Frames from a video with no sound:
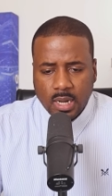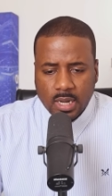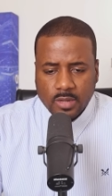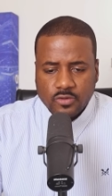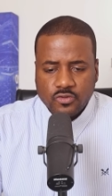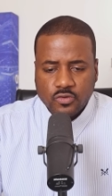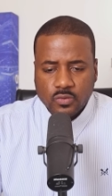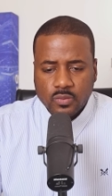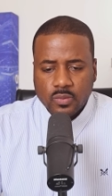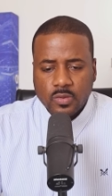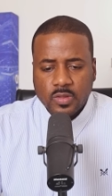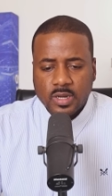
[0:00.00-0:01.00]
uh,
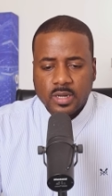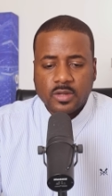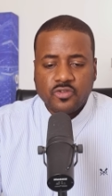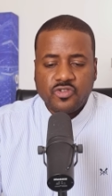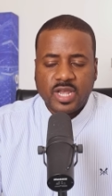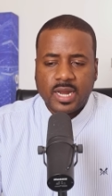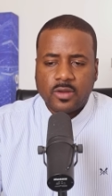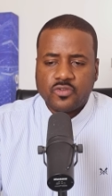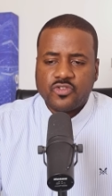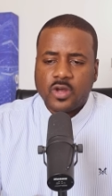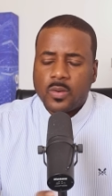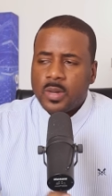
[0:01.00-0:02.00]
to the channel.
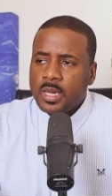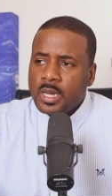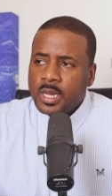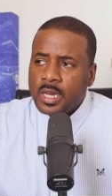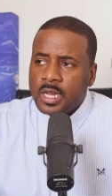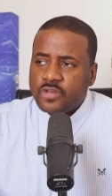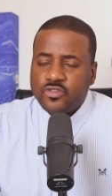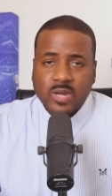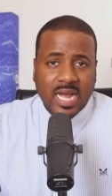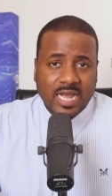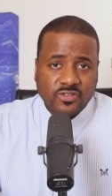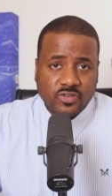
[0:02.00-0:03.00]
So, as you
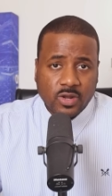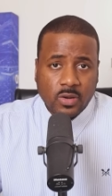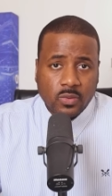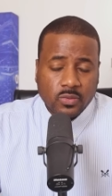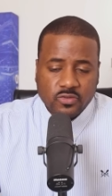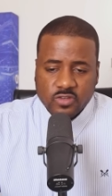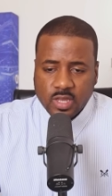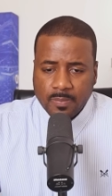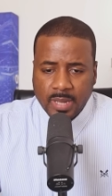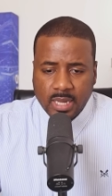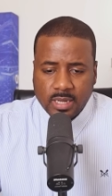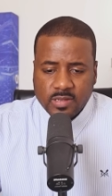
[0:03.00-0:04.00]
guys know, Skip
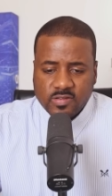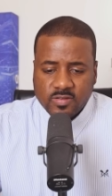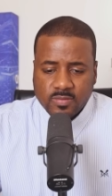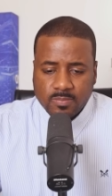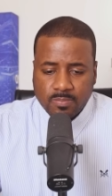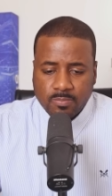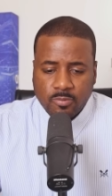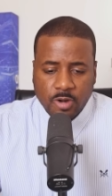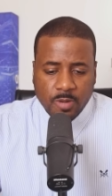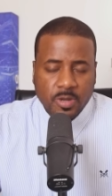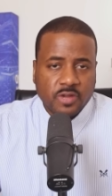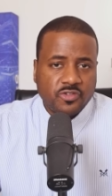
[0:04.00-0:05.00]
Bayless
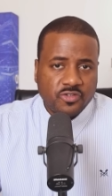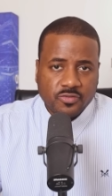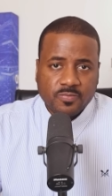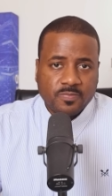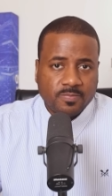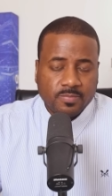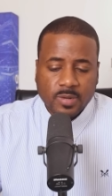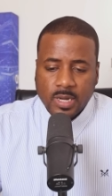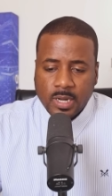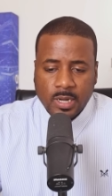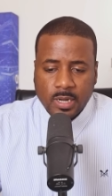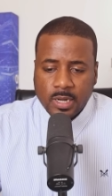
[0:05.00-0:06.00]
pretty much
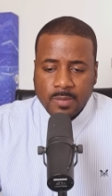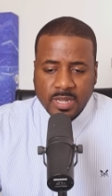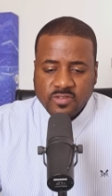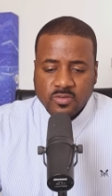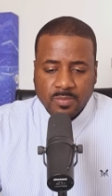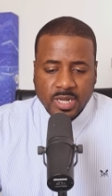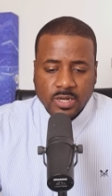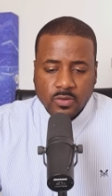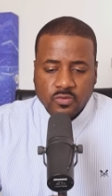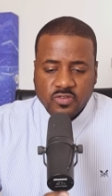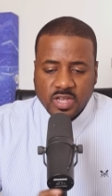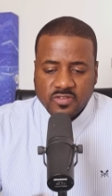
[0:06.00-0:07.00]
uh, uh, made some big
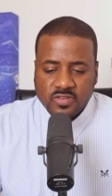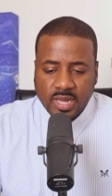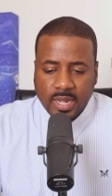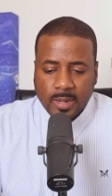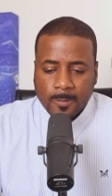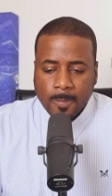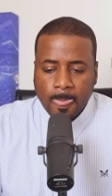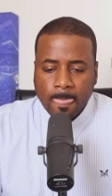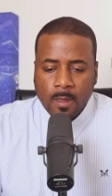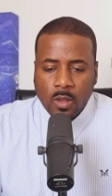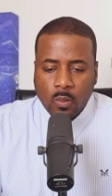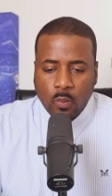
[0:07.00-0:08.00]
news yesterday,
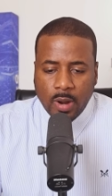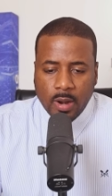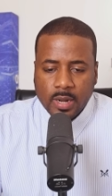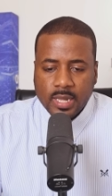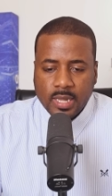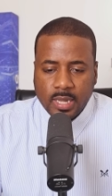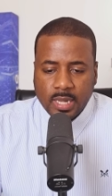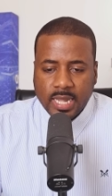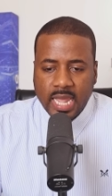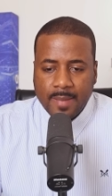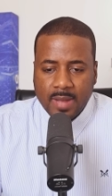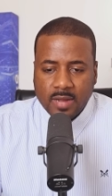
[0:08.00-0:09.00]
where he
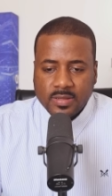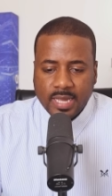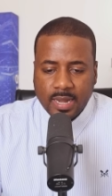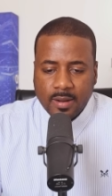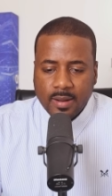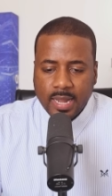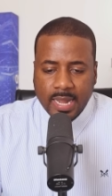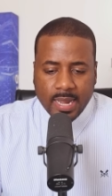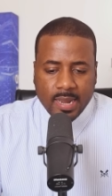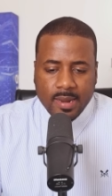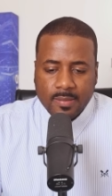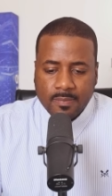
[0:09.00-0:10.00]
came out there
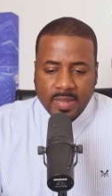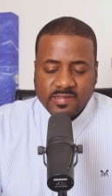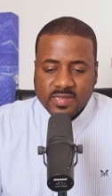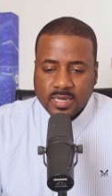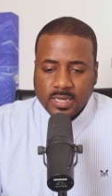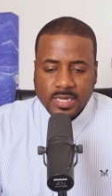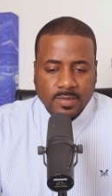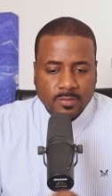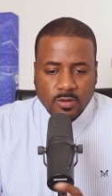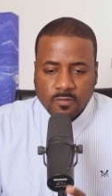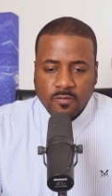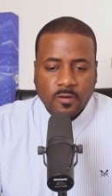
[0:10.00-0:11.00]
and basically
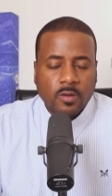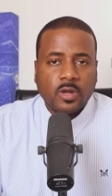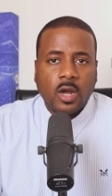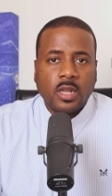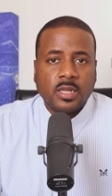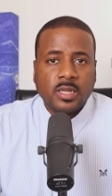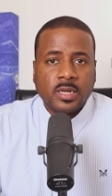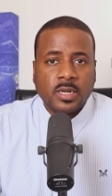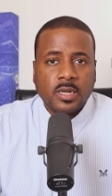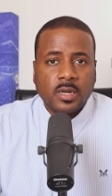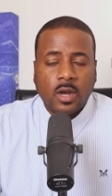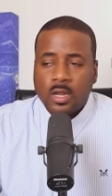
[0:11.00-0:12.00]
confirmed all of
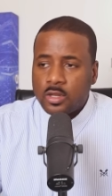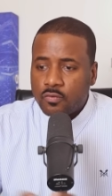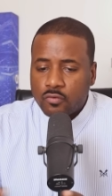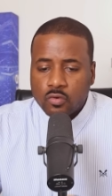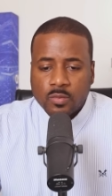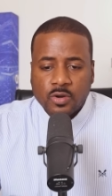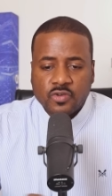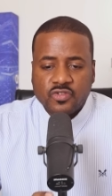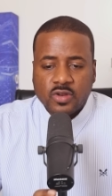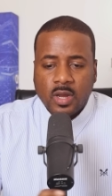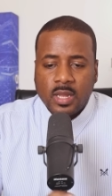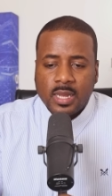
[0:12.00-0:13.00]
the all of the rumors
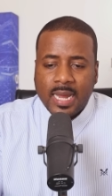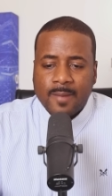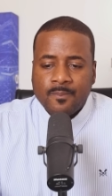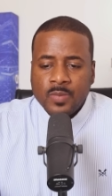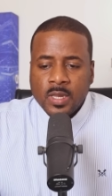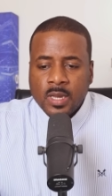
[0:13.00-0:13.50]
and all of that